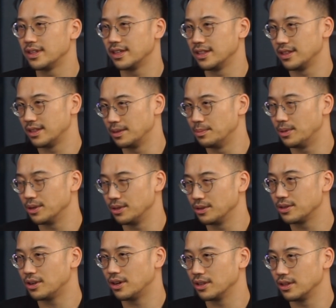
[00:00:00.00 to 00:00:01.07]
then the model
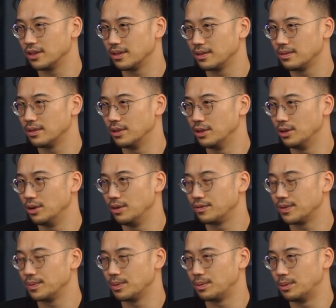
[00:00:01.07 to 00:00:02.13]
can't learn
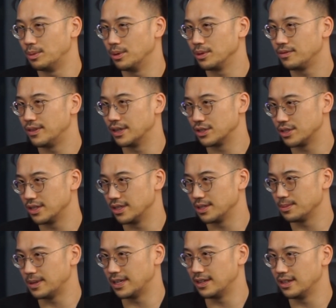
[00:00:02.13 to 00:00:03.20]
from the reward function as
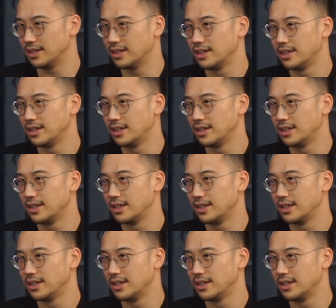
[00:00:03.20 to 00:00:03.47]
well.